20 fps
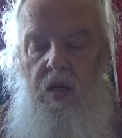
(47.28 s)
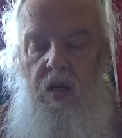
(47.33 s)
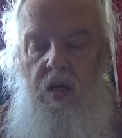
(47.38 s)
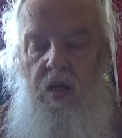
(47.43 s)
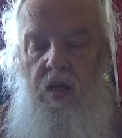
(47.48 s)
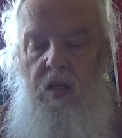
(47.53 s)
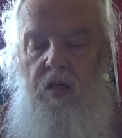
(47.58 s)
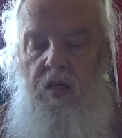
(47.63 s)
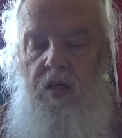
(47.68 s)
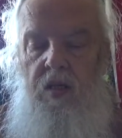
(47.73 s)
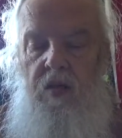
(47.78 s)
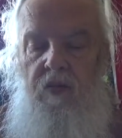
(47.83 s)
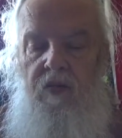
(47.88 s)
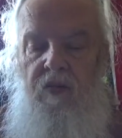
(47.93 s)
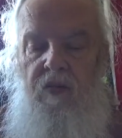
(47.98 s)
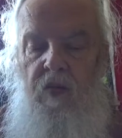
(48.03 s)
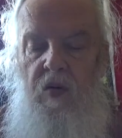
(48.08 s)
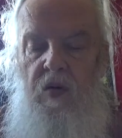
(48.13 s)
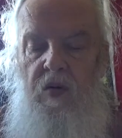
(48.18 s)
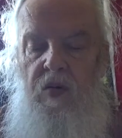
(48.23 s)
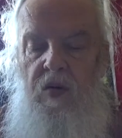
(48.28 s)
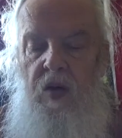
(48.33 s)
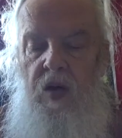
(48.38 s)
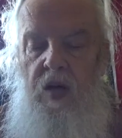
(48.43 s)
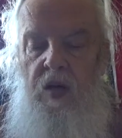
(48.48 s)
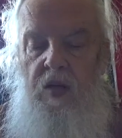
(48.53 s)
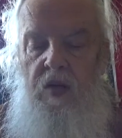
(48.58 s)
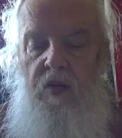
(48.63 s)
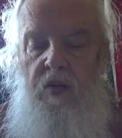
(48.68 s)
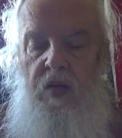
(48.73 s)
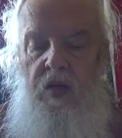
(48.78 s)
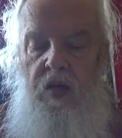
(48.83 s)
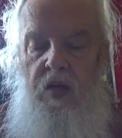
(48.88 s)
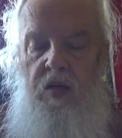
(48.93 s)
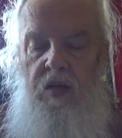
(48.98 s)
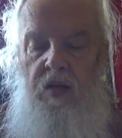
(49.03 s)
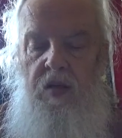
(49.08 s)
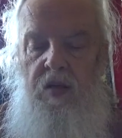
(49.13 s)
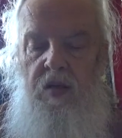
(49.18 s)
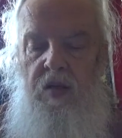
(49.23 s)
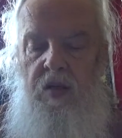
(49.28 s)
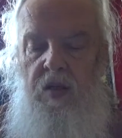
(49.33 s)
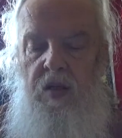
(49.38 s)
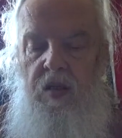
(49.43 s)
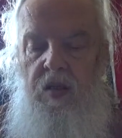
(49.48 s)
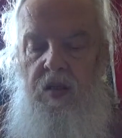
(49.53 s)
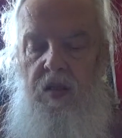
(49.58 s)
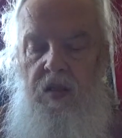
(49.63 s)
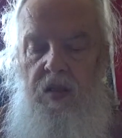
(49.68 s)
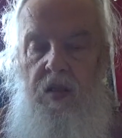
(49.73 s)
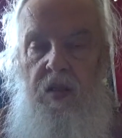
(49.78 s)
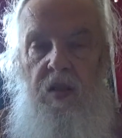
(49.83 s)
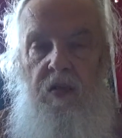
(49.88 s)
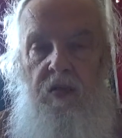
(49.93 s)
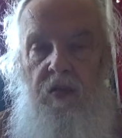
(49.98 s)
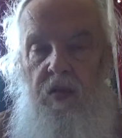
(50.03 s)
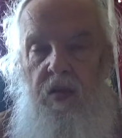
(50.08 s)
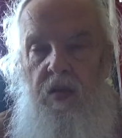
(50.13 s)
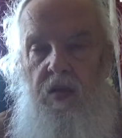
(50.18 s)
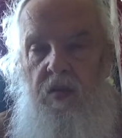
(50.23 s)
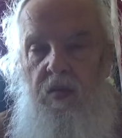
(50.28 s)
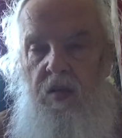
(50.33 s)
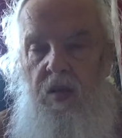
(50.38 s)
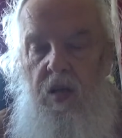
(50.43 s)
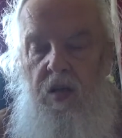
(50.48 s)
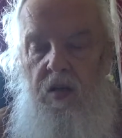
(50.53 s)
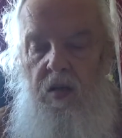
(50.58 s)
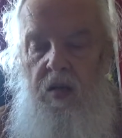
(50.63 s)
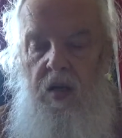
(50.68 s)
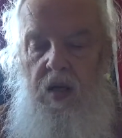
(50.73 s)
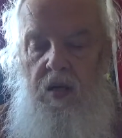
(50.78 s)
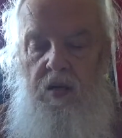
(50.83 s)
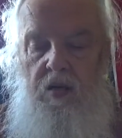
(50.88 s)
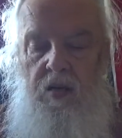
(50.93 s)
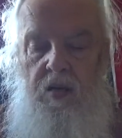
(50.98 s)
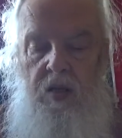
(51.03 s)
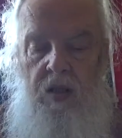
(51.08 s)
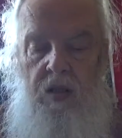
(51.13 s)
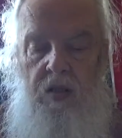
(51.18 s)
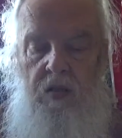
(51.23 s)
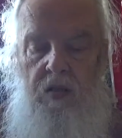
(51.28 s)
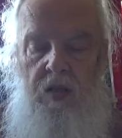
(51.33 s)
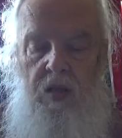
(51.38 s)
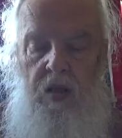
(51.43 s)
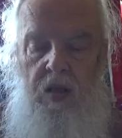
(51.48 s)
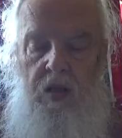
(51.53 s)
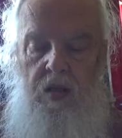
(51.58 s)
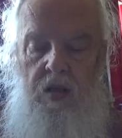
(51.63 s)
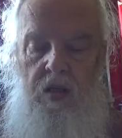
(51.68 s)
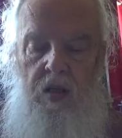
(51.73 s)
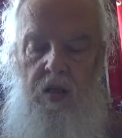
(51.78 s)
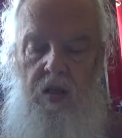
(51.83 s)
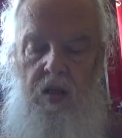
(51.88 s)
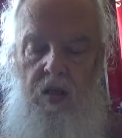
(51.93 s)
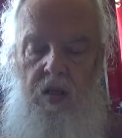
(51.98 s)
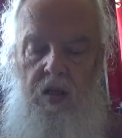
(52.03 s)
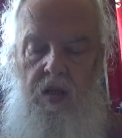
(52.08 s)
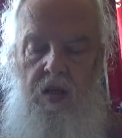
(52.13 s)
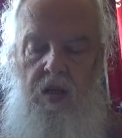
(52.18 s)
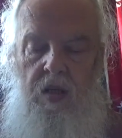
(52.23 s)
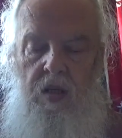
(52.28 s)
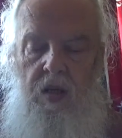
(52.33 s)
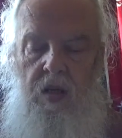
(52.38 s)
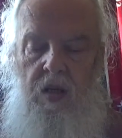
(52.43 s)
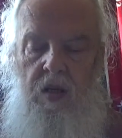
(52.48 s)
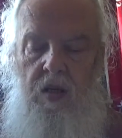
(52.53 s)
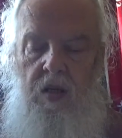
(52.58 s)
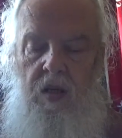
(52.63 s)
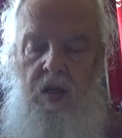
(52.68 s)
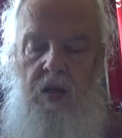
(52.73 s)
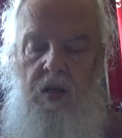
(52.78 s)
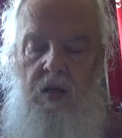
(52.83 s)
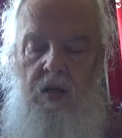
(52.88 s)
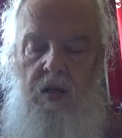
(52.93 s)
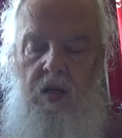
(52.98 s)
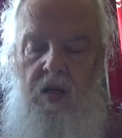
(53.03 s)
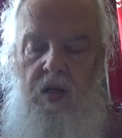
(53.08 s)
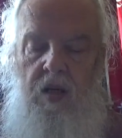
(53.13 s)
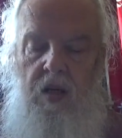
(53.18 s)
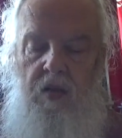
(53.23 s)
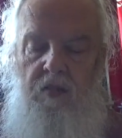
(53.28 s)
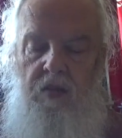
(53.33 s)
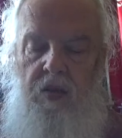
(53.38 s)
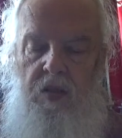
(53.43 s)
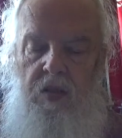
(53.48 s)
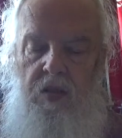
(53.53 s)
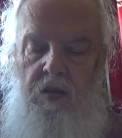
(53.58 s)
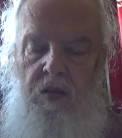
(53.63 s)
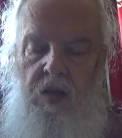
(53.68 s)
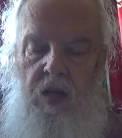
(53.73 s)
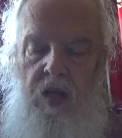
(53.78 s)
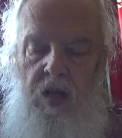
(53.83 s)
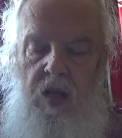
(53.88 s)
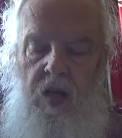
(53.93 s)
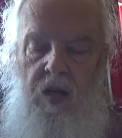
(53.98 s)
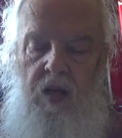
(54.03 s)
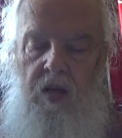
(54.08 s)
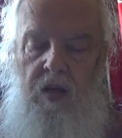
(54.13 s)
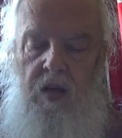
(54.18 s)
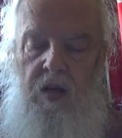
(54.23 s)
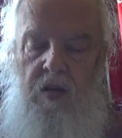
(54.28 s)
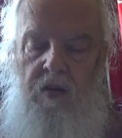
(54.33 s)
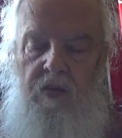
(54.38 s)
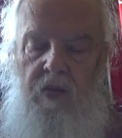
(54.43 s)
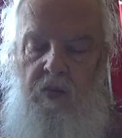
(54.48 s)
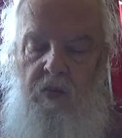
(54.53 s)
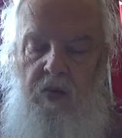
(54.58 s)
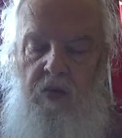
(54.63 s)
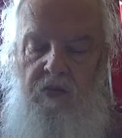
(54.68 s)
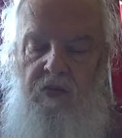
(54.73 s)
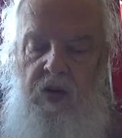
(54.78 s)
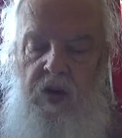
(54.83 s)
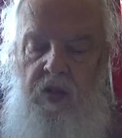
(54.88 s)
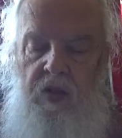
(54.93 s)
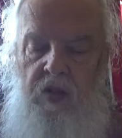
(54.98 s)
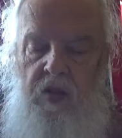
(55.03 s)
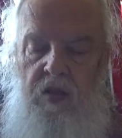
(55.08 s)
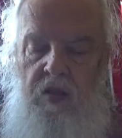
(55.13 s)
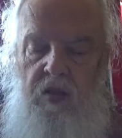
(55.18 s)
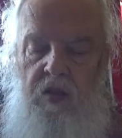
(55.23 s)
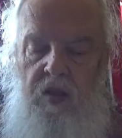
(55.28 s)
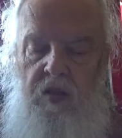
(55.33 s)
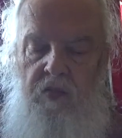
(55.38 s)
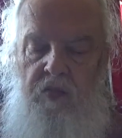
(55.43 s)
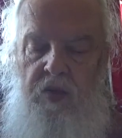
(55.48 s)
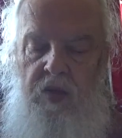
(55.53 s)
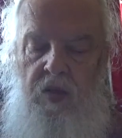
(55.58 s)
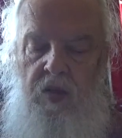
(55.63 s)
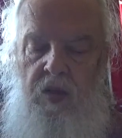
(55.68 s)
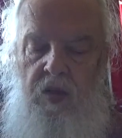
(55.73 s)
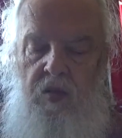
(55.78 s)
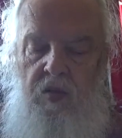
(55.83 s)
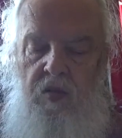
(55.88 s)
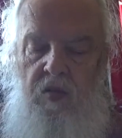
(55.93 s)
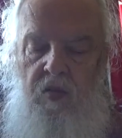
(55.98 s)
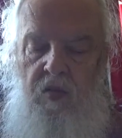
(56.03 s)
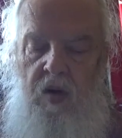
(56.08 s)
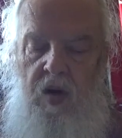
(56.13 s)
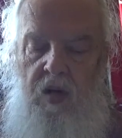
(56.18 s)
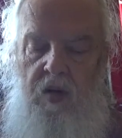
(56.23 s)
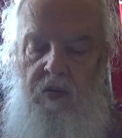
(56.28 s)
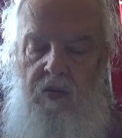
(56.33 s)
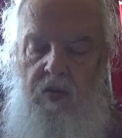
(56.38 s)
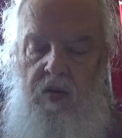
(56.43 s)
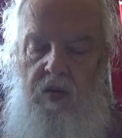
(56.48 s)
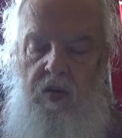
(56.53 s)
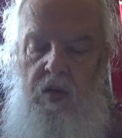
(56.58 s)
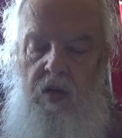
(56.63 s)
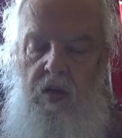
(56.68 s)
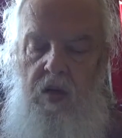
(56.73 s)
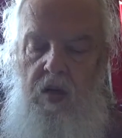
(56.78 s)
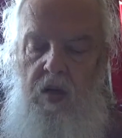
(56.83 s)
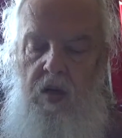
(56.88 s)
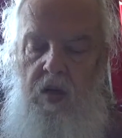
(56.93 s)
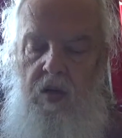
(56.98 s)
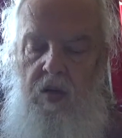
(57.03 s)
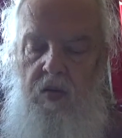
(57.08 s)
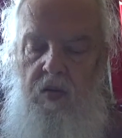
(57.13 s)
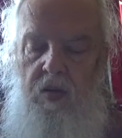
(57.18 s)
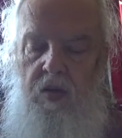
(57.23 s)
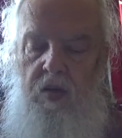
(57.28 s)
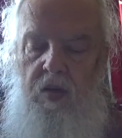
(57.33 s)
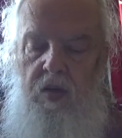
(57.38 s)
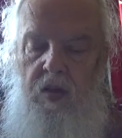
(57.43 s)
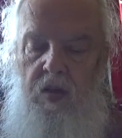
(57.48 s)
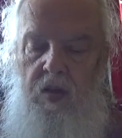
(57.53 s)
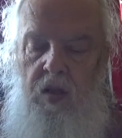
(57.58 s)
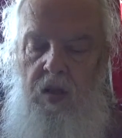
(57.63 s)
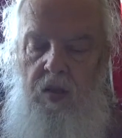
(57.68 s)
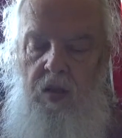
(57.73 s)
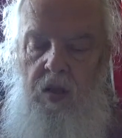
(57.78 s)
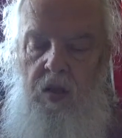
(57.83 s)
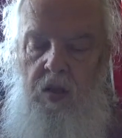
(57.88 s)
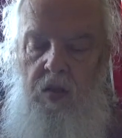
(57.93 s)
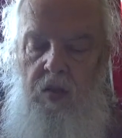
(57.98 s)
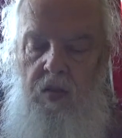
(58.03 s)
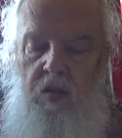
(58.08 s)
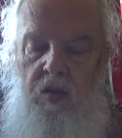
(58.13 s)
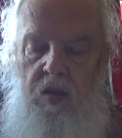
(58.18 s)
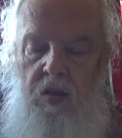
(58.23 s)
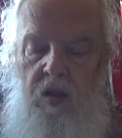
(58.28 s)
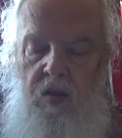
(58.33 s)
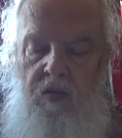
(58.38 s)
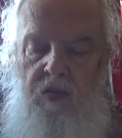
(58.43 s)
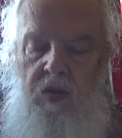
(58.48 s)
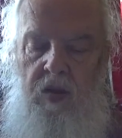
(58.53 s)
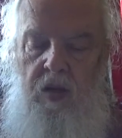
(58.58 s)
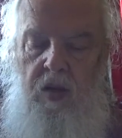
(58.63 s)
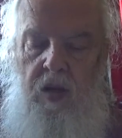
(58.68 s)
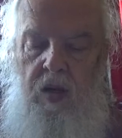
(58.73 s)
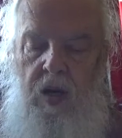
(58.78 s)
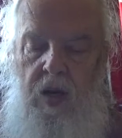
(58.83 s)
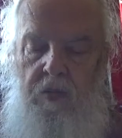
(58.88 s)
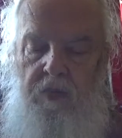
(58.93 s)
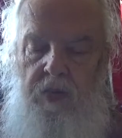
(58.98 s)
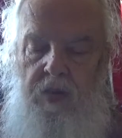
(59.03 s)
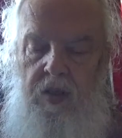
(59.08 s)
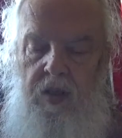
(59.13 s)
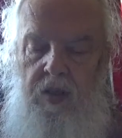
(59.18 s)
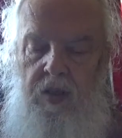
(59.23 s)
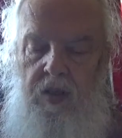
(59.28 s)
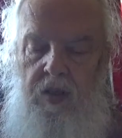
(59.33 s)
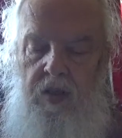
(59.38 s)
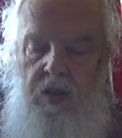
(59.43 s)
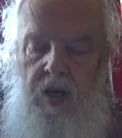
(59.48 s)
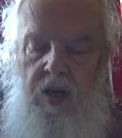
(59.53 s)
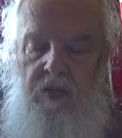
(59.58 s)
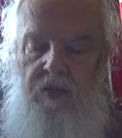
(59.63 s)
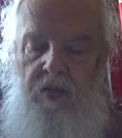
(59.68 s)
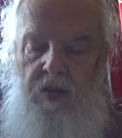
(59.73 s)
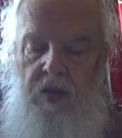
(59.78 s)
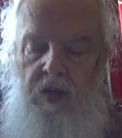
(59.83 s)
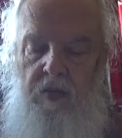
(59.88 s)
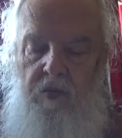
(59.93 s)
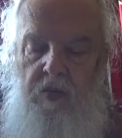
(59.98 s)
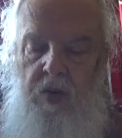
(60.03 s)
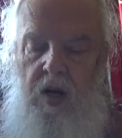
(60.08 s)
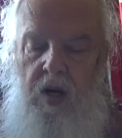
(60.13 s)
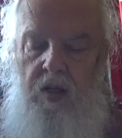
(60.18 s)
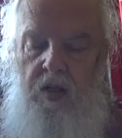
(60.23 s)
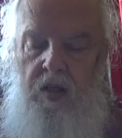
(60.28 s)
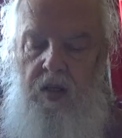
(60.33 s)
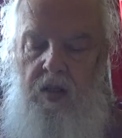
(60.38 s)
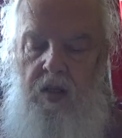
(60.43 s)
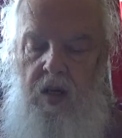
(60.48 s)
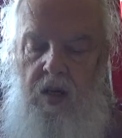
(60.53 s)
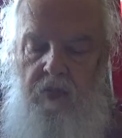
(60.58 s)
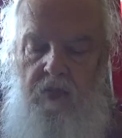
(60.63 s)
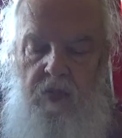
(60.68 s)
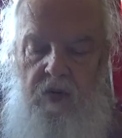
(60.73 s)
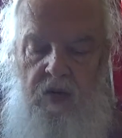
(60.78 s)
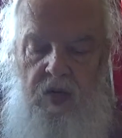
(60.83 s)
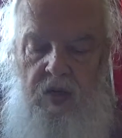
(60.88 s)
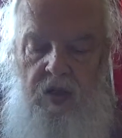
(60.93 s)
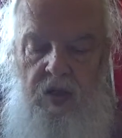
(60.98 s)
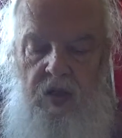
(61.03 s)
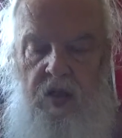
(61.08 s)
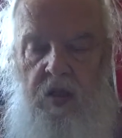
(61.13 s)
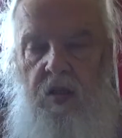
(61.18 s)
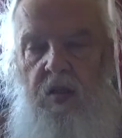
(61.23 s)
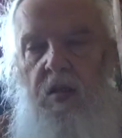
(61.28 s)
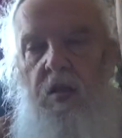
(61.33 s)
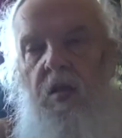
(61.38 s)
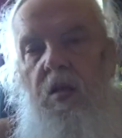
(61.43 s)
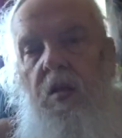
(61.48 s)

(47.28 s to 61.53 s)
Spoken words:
It's the fourth entry into the series of, you know, young Dr. Kildare. Young Kildare comes to the aid of a professional and personal rival who is accused of incompetence after a botched operation.